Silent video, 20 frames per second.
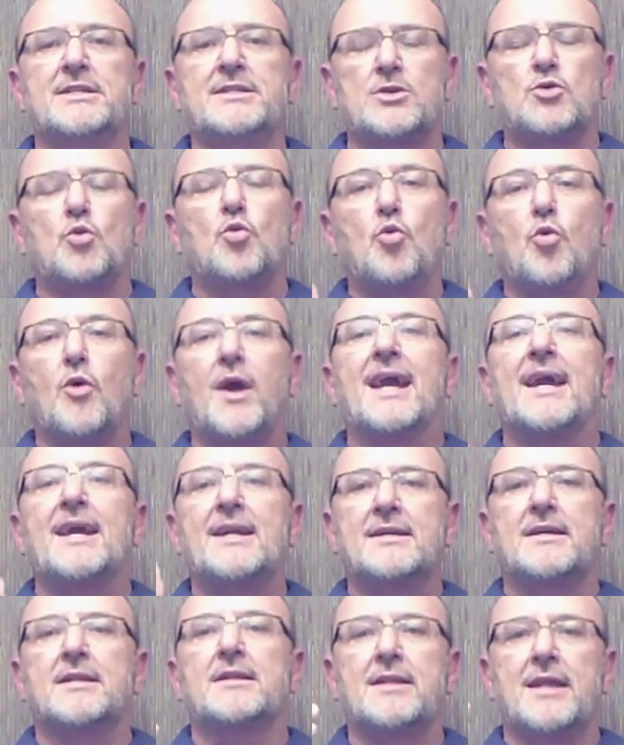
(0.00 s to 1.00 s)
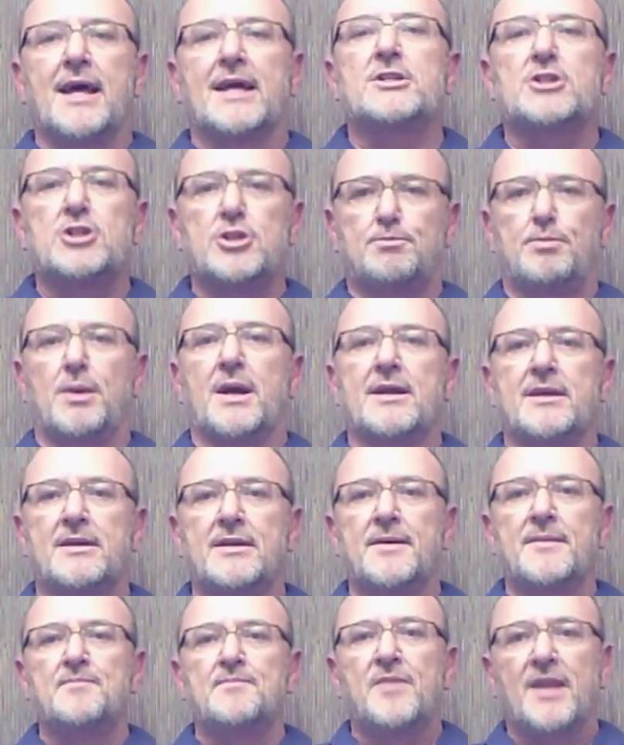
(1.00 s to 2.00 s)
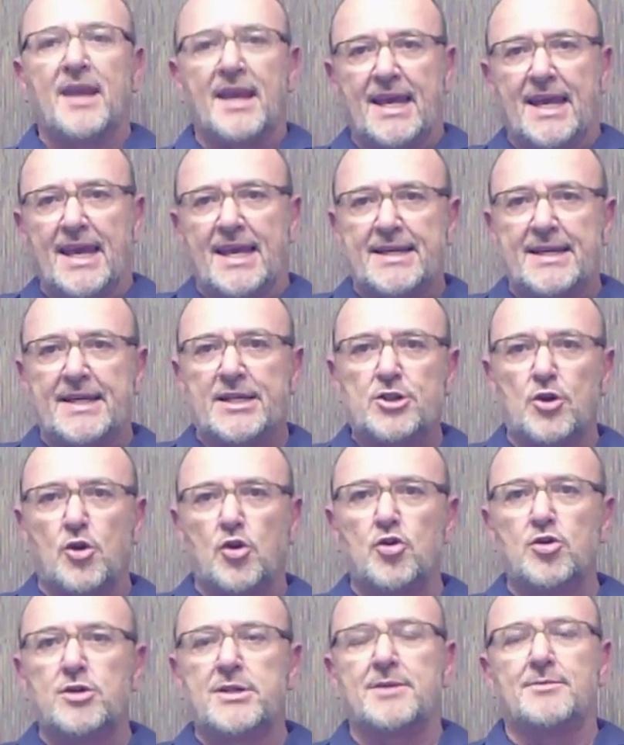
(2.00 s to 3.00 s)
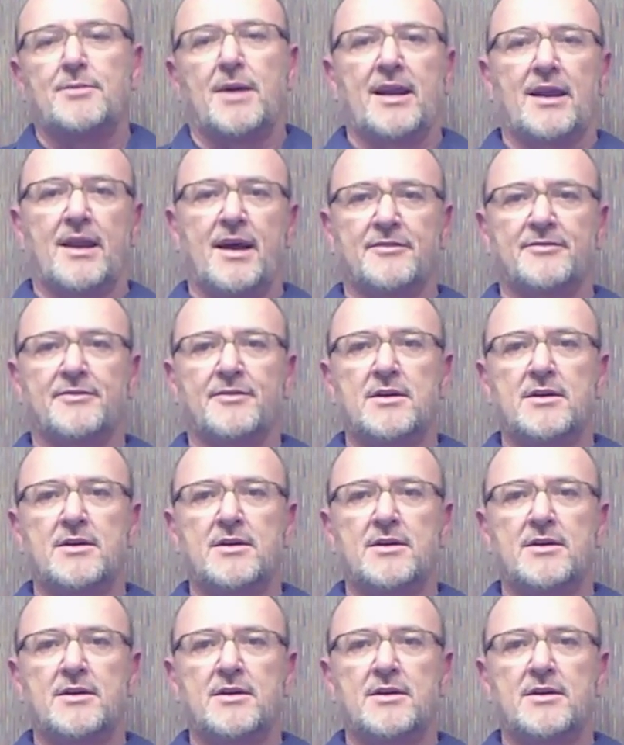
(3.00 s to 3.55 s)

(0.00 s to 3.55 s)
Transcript: where did that spirit get its root in my life?